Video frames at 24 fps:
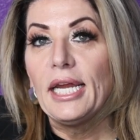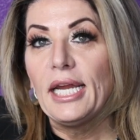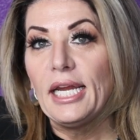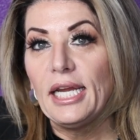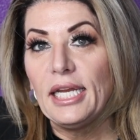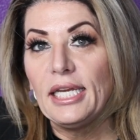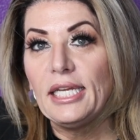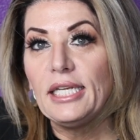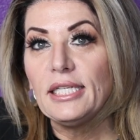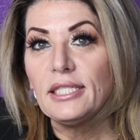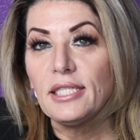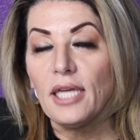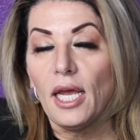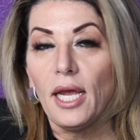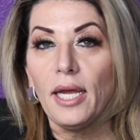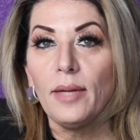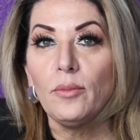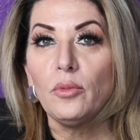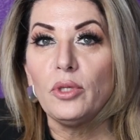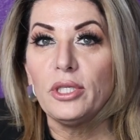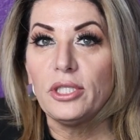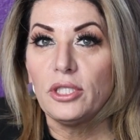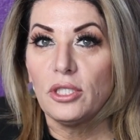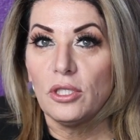
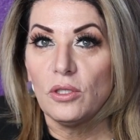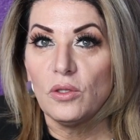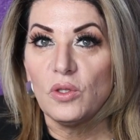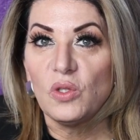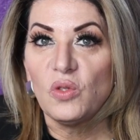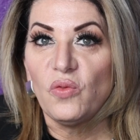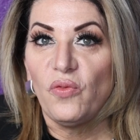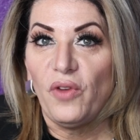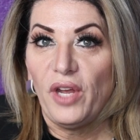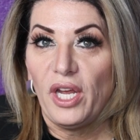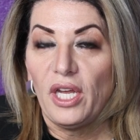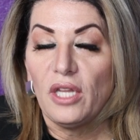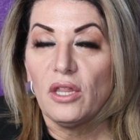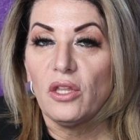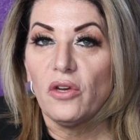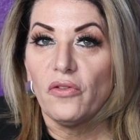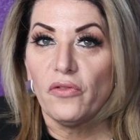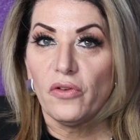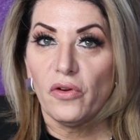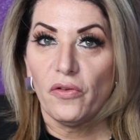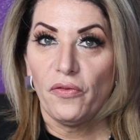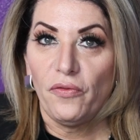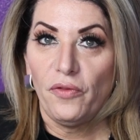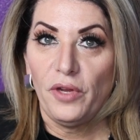Anytime we choose faith
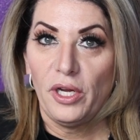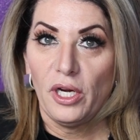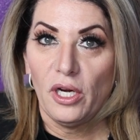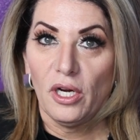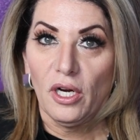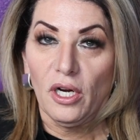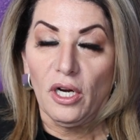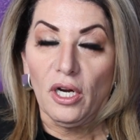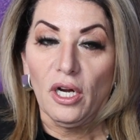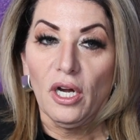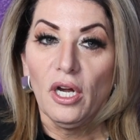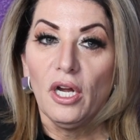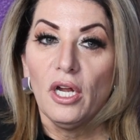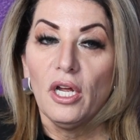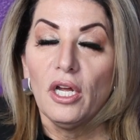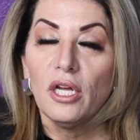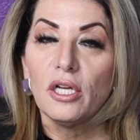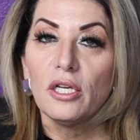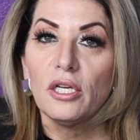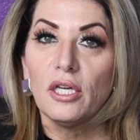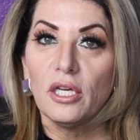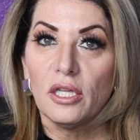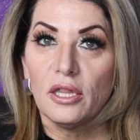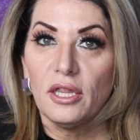over fear,
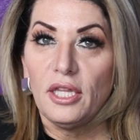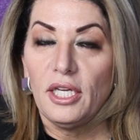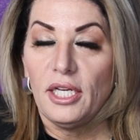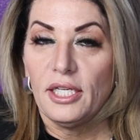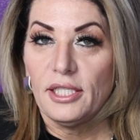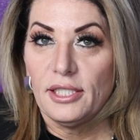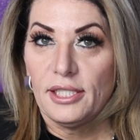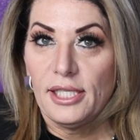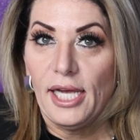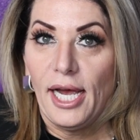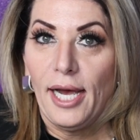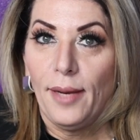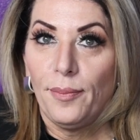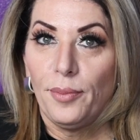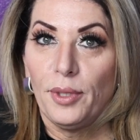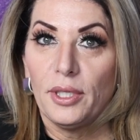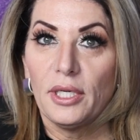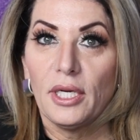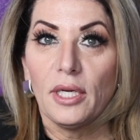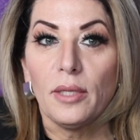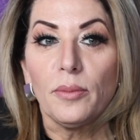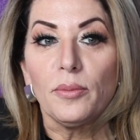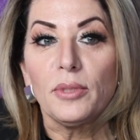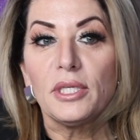good things
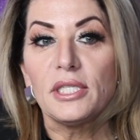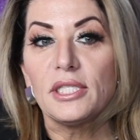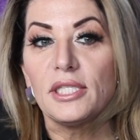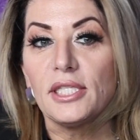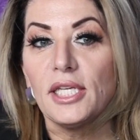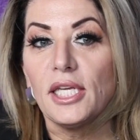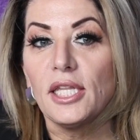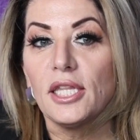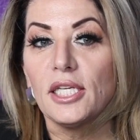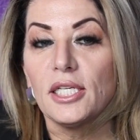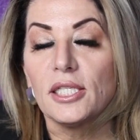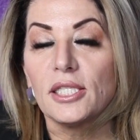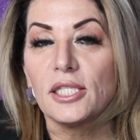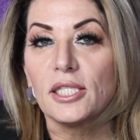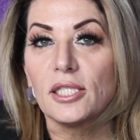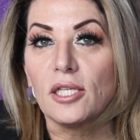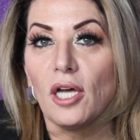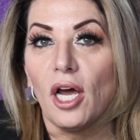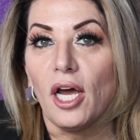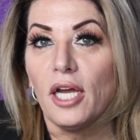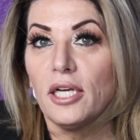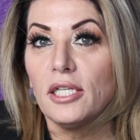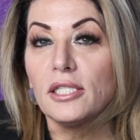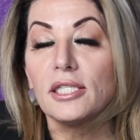happen. And I'm going to say this:
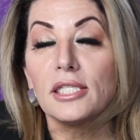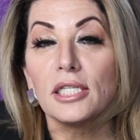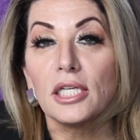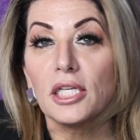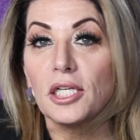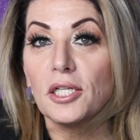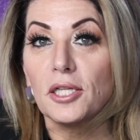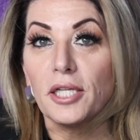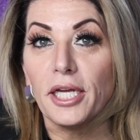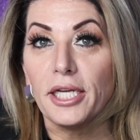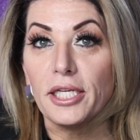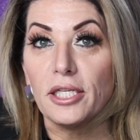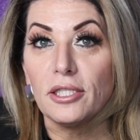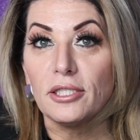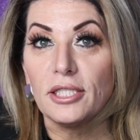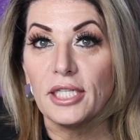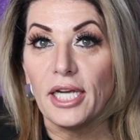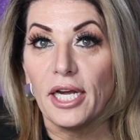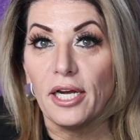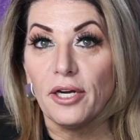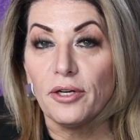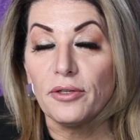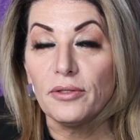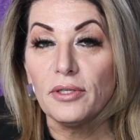God isn't going to let you
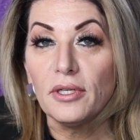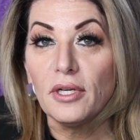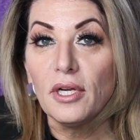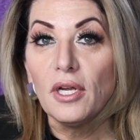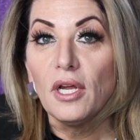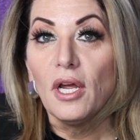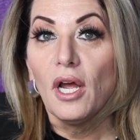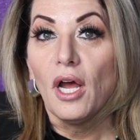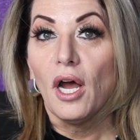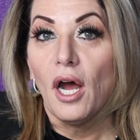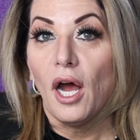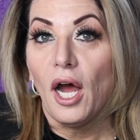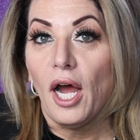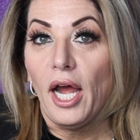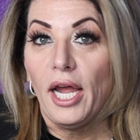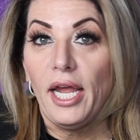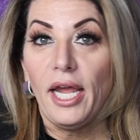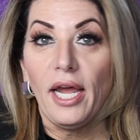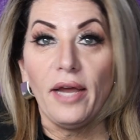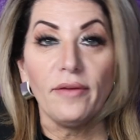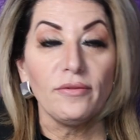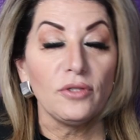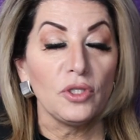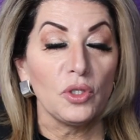down. I
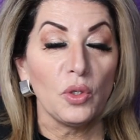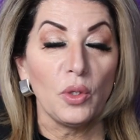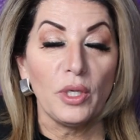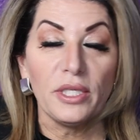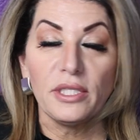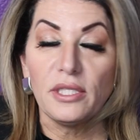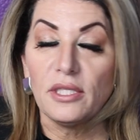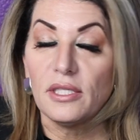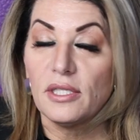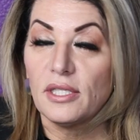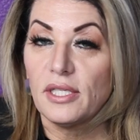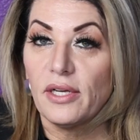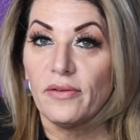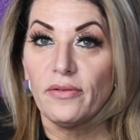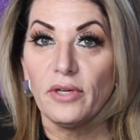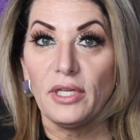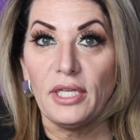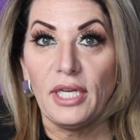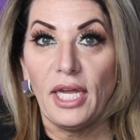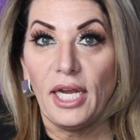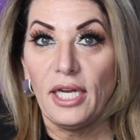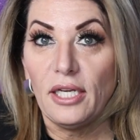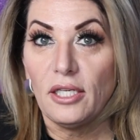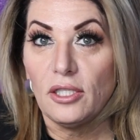have choices every
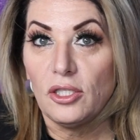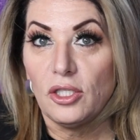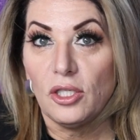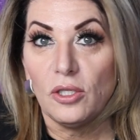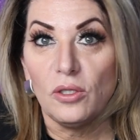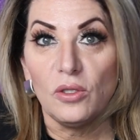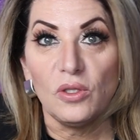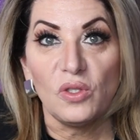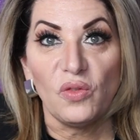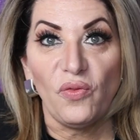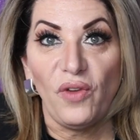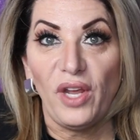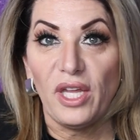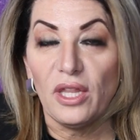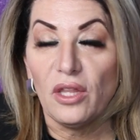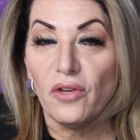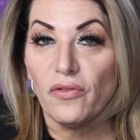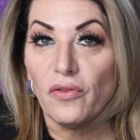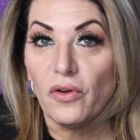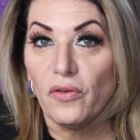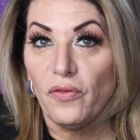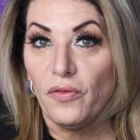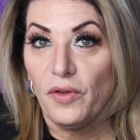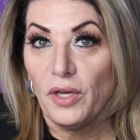day to choose faith
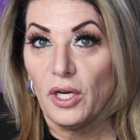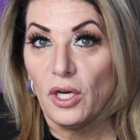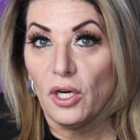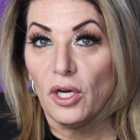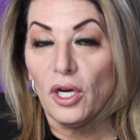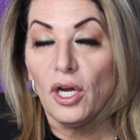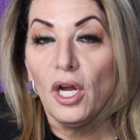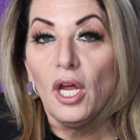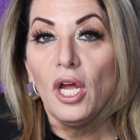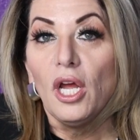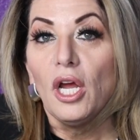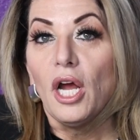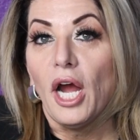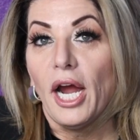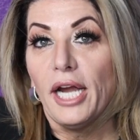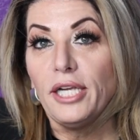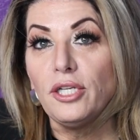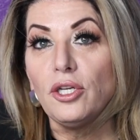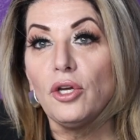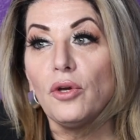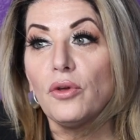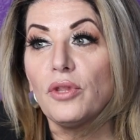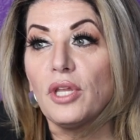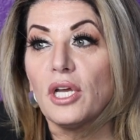over fear. I
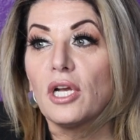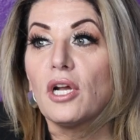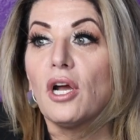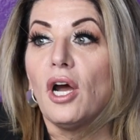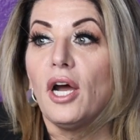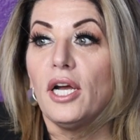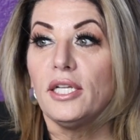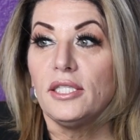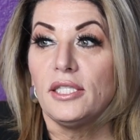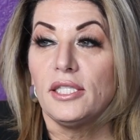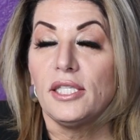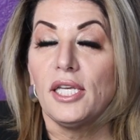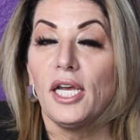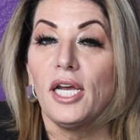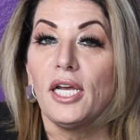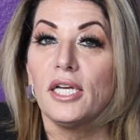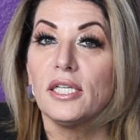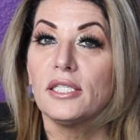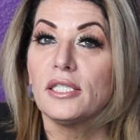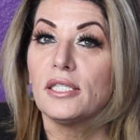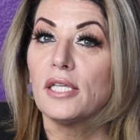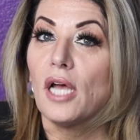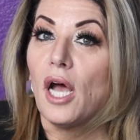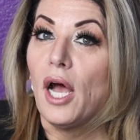know that God
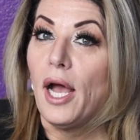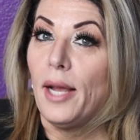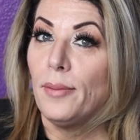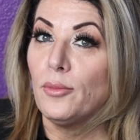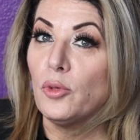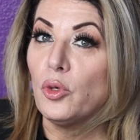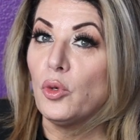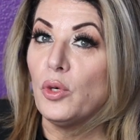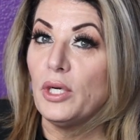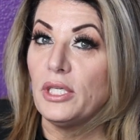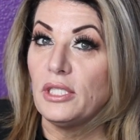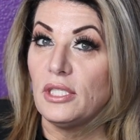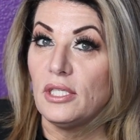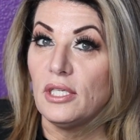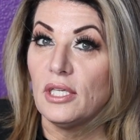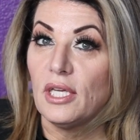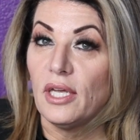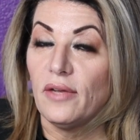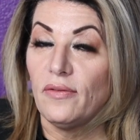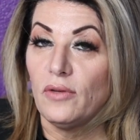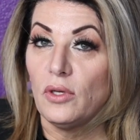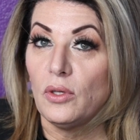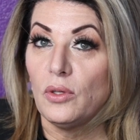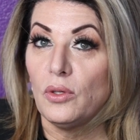says, I'm going to
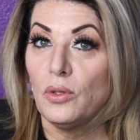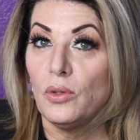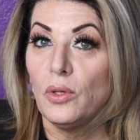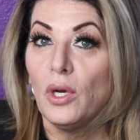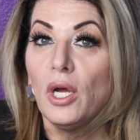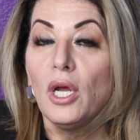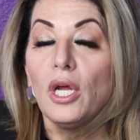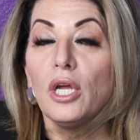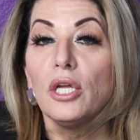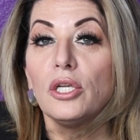give you